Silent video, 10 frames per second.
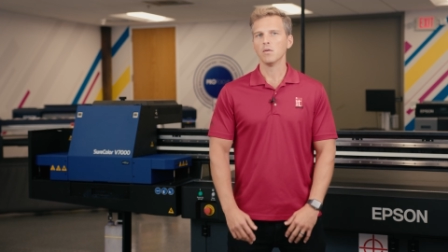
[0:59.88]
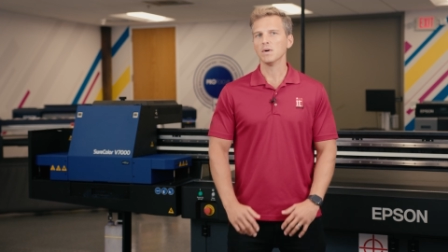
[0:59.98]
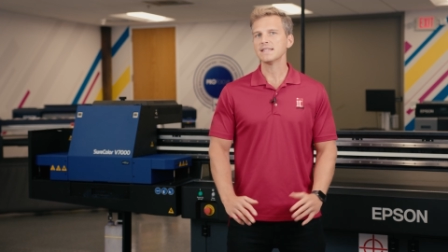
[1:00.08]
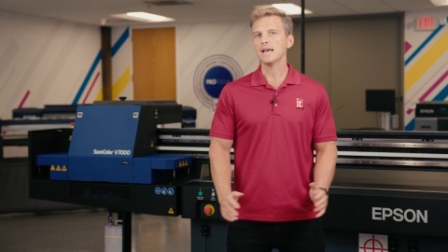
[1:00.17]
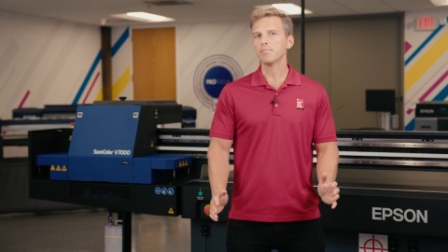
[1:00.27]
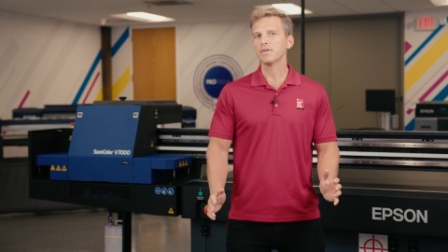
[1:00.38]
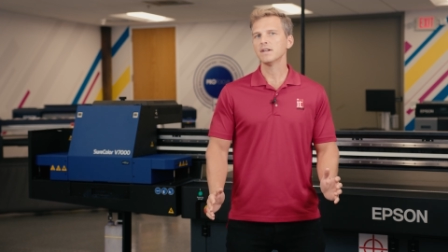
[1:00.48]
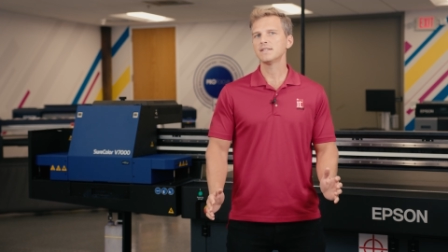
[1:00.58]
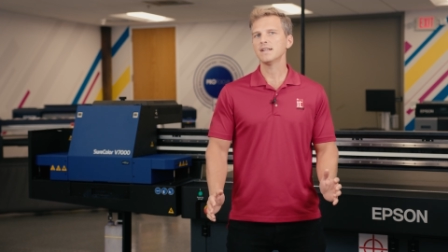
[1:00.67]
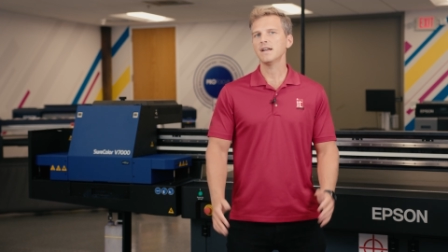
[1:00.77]
Once that print
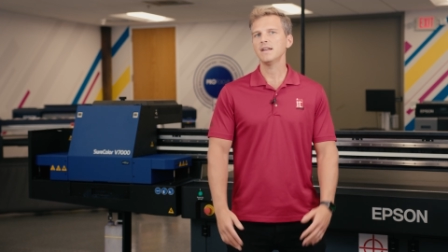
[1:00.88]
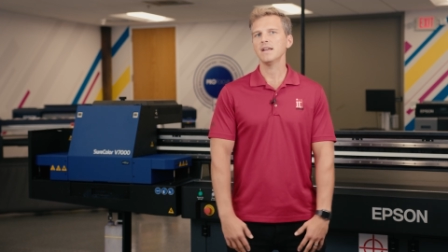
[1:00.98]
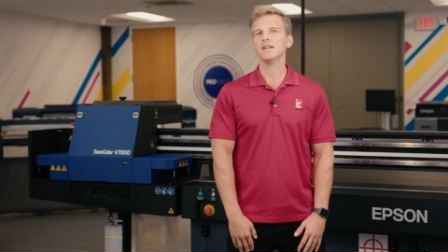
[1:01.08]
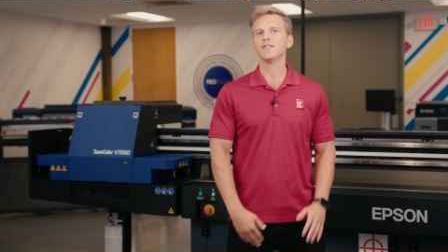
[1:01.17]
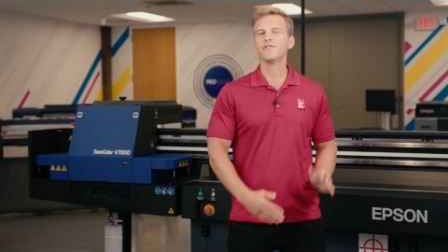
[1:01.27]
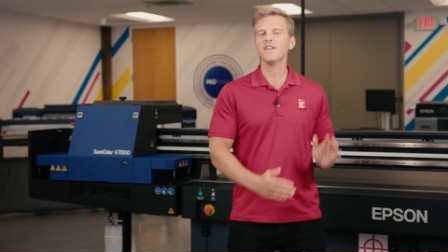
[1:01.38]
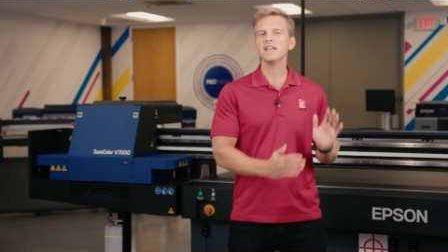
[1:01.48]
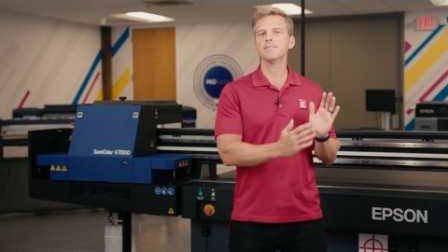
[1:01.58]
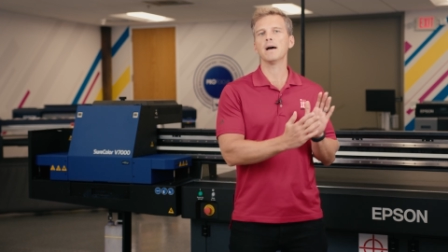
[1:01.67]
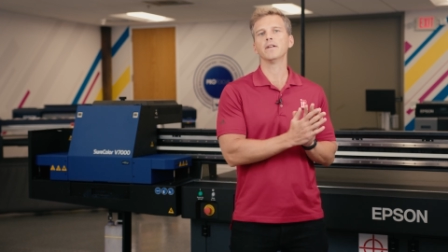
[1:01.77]
is done, it is
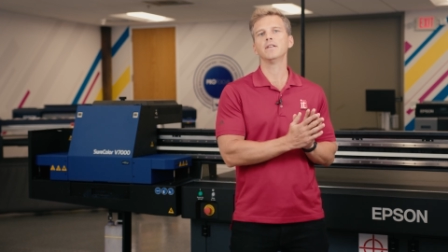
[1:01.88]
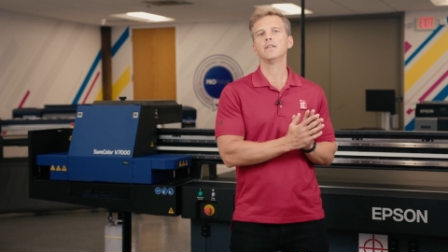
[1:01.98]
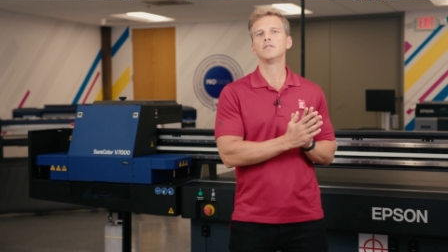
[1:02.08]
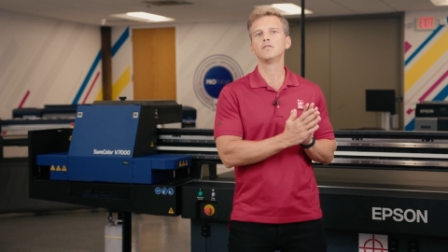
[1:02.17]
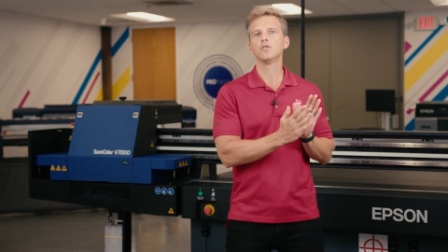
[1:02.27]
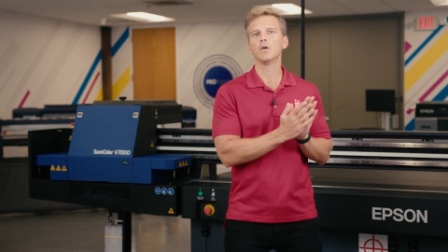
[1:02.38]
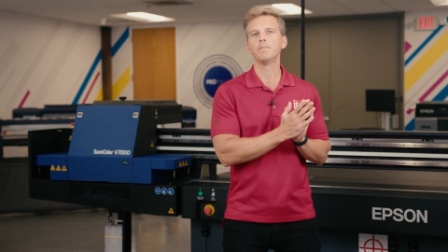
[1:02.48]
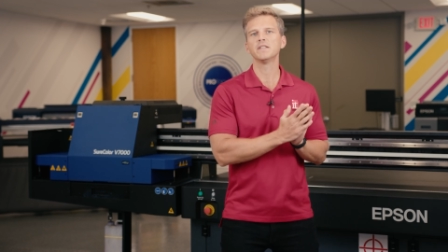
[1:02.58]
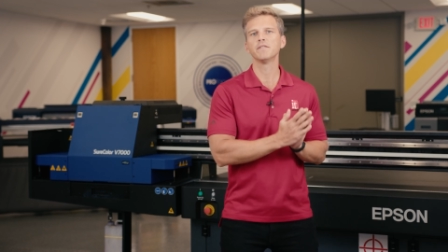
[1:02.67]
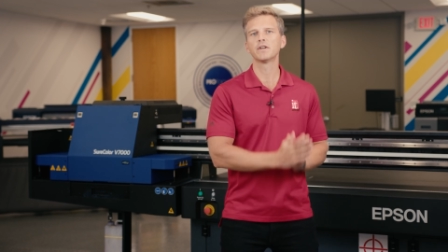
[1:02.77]
face-mounted to a
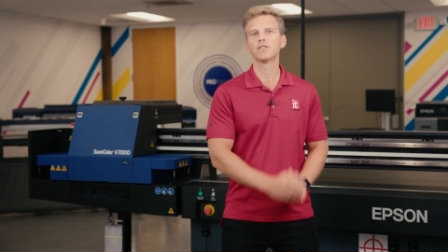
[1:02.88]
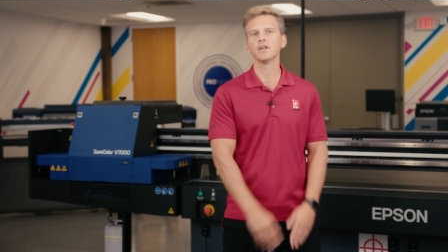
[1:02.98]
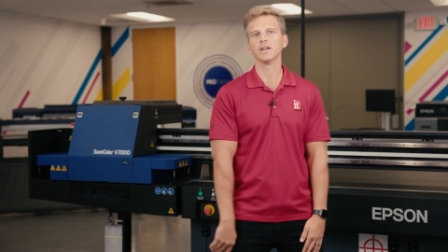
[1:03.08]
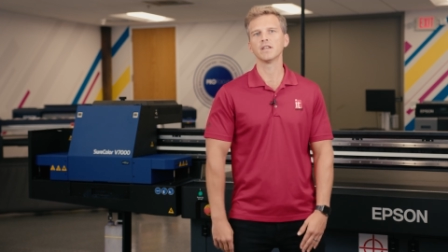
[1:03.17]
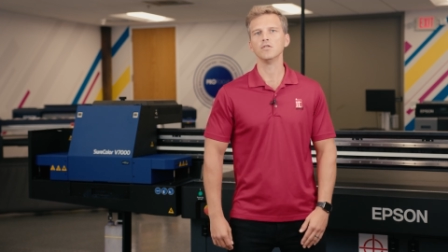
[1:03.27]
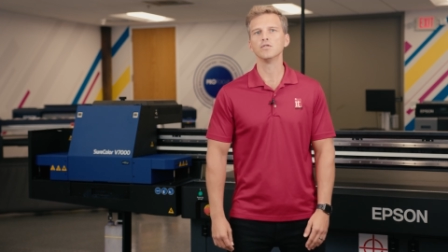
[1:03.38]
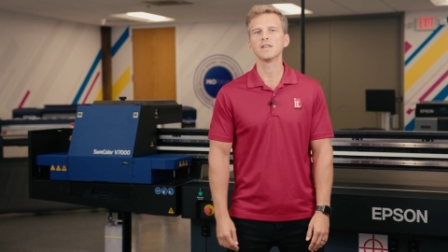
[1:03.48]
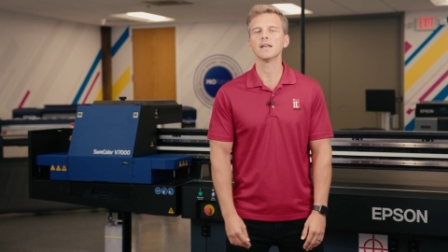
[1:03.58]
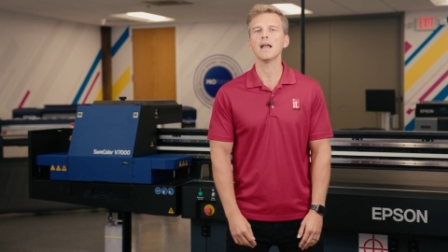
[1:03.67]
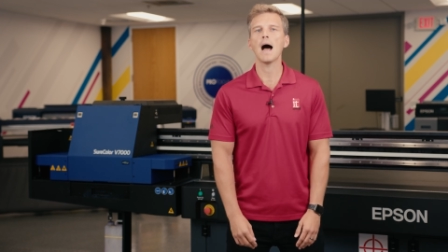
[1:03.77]
piece of acrylic using an